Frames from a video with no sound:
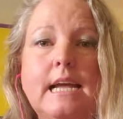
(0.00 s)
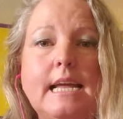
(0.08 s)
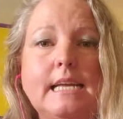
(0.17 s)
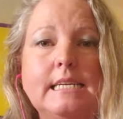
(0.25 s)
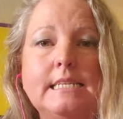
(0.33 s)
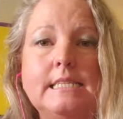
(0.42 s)

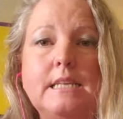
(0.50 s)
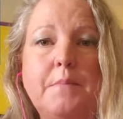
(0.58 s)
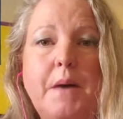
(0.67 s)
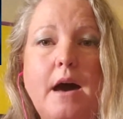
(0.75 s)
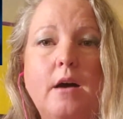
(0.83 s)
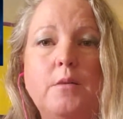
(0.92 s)
is
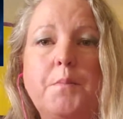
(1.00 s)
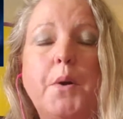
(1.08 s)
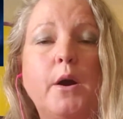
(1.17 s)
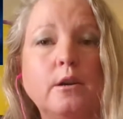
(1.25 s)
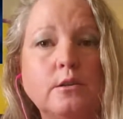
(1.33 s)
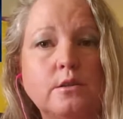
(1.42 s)
about
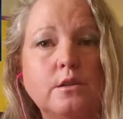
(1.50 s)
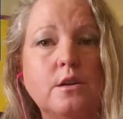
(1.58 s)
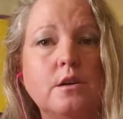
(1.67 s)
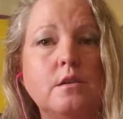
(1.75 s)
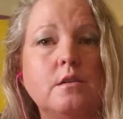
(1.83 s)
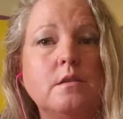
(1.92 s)

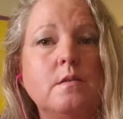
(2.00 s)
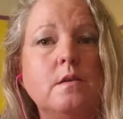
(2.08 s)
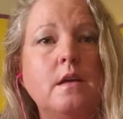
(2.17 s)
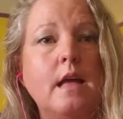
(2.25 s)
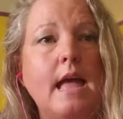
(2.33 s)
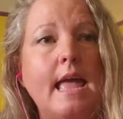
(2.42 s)
personal
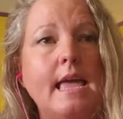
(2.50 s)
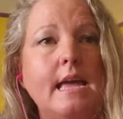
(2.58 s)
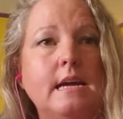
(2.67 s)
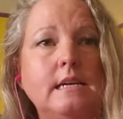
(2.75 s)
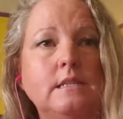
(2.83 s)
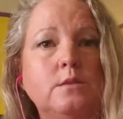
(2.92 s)

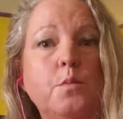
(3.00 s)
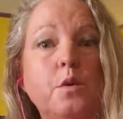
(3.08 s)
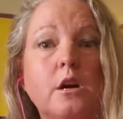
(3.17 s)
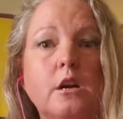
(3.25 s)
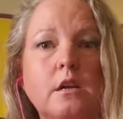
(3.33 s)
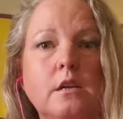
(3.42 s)
and
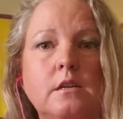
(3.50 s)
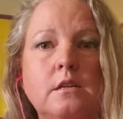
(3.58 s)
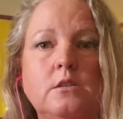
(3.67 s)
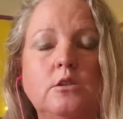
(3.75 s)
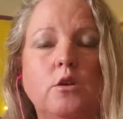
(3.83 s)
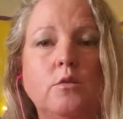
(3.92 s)
work.
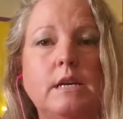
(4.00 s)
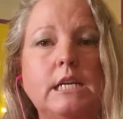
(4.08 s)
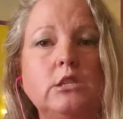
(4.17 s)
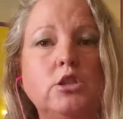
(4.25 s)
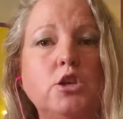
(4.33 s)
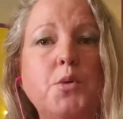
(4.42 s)
Don't
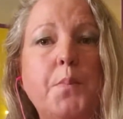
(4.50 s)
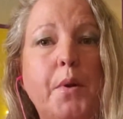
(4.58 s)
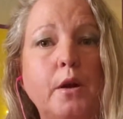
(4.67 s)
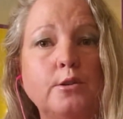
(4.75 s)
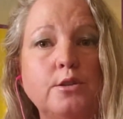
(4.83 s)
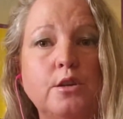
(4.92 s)
get too
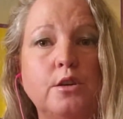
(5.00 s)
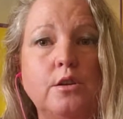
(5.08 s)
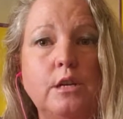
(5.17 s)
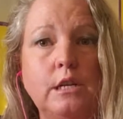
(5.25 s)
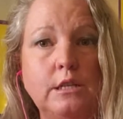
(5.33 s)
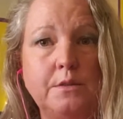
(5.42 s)
personal.
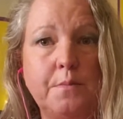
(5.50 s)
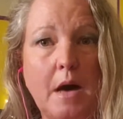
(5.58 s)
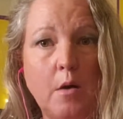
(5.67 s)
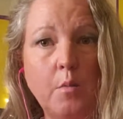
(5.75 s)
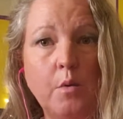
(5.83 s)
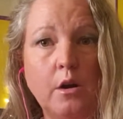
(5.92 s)
It's
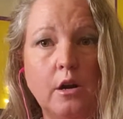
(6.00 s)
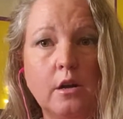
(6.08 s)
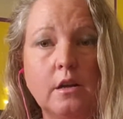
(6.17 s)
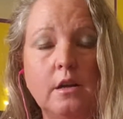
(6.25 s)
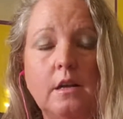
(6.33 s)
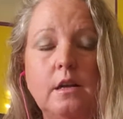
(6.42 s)
about work.
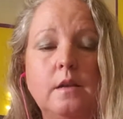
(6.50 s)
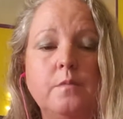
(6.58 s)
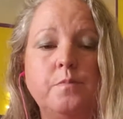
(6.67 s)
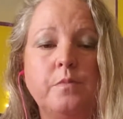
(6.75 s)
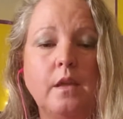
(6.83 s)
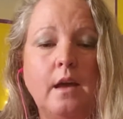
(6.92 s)

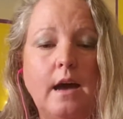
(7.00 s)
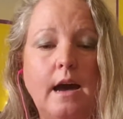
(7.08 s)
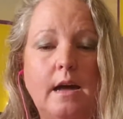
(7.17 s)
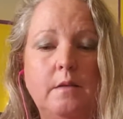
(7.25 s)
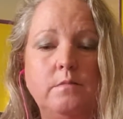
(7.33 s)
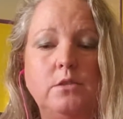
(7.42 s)

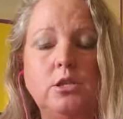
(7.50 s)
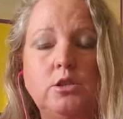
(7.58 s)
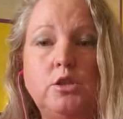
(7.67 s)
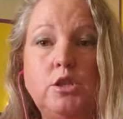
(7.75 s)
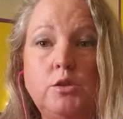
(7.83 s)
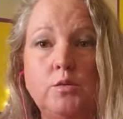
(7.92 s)
To
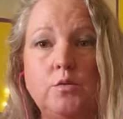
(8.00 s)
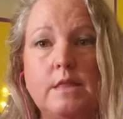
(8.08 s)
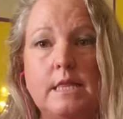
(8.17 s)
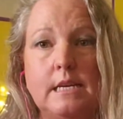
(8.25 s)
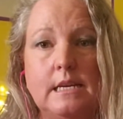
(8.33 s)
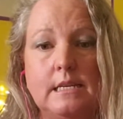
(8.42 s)
do
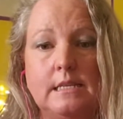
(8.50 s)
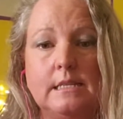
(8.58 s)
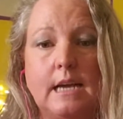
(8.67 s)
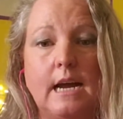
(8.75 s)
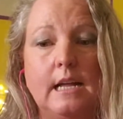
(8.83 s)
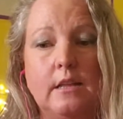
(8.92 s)
this
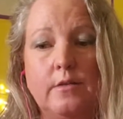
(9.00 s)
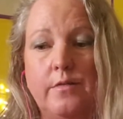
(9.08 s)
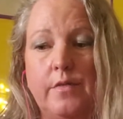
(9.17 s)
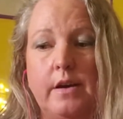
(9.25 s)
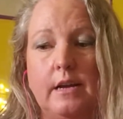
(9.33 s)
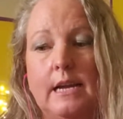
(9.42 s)
kind
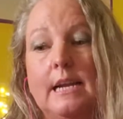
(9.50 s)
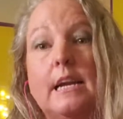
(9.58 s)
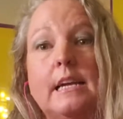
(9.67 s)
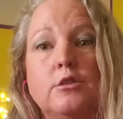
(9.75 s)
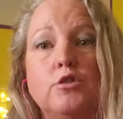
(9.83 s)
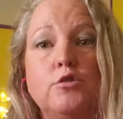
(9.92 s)
of
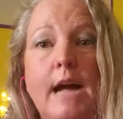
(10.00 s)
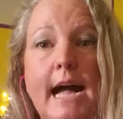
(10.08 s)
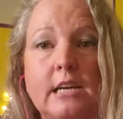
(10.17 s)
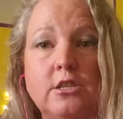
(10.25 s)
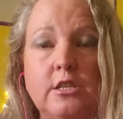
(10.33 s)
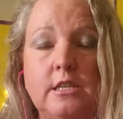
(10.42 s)

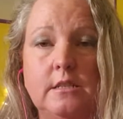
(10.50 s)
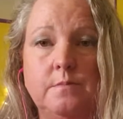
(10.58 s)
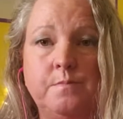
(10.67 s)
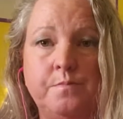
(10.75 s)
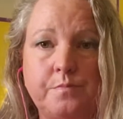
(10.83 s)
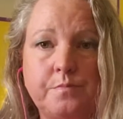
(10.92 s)
extraction.
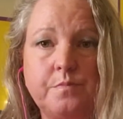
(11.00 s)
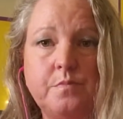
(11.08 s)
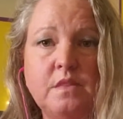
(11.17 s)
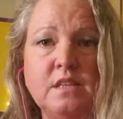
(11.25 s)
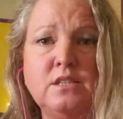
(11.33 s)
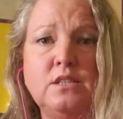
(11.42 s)

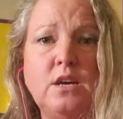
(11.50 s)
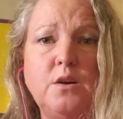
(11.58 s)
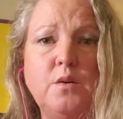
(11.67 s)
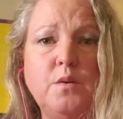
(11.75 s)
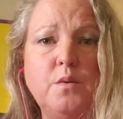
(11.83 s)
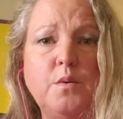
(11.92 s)

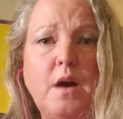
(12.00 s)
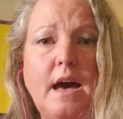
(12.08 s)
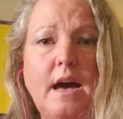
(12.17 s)
So